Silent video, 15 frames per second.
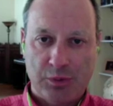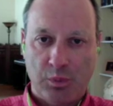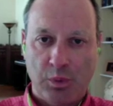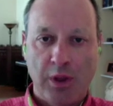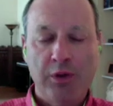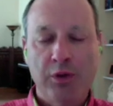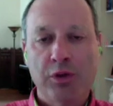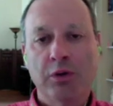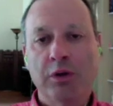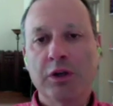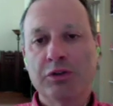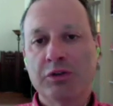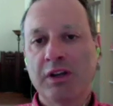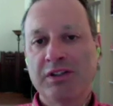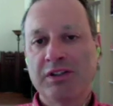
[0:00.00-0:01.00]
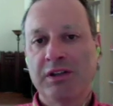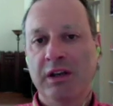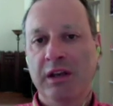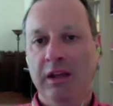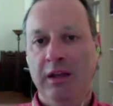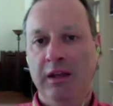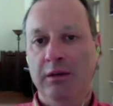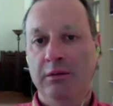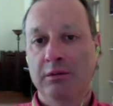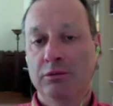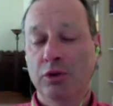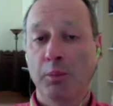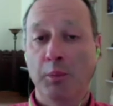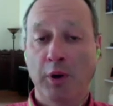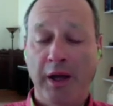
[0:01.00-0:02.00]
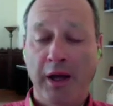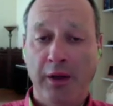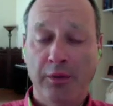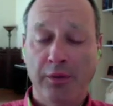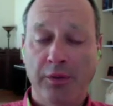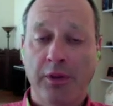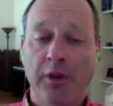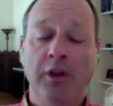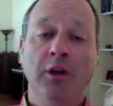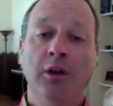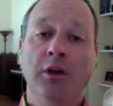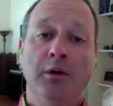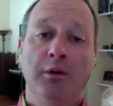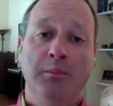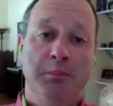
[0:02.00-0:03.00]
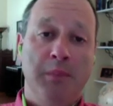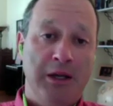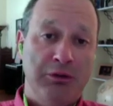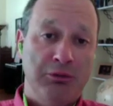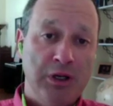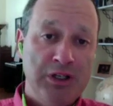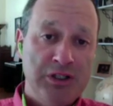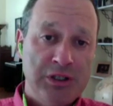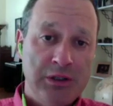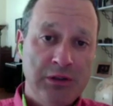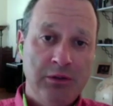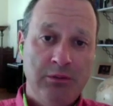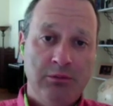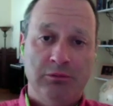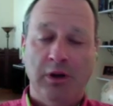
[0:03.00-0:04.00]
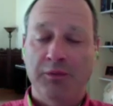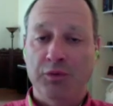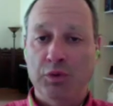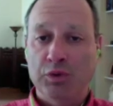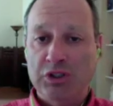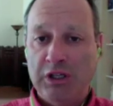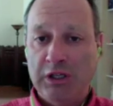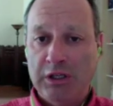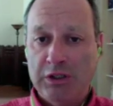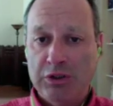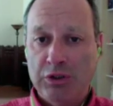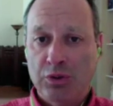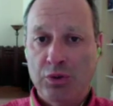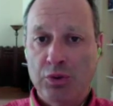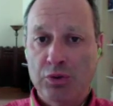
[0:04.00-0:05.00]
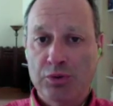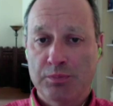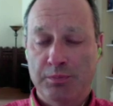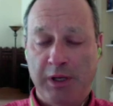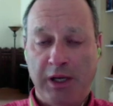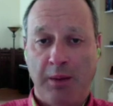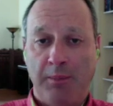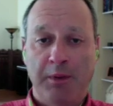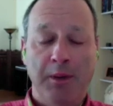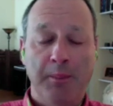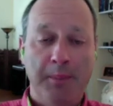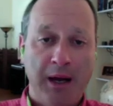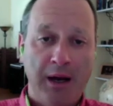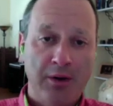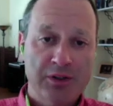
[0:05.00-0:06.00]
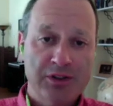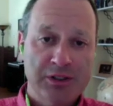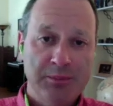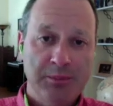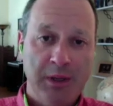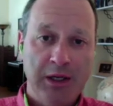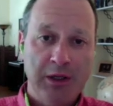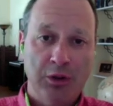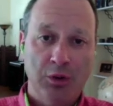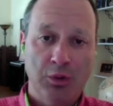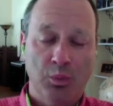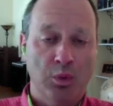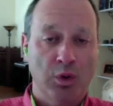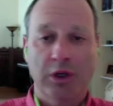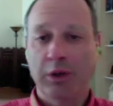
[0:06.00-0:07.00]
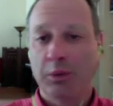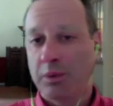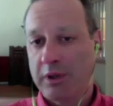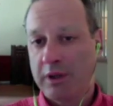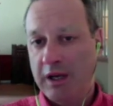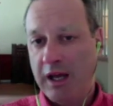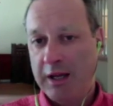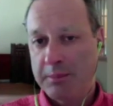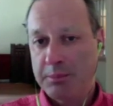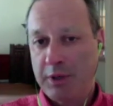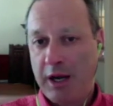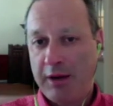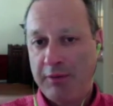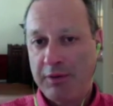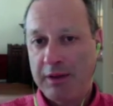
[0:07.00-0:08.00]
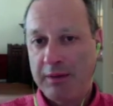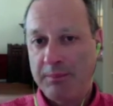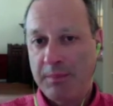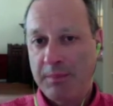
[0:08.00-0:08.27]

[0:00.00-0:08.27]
Whether you're interested in global health, migration, refugee issues, becoming a policymaker, working with a nonprofit,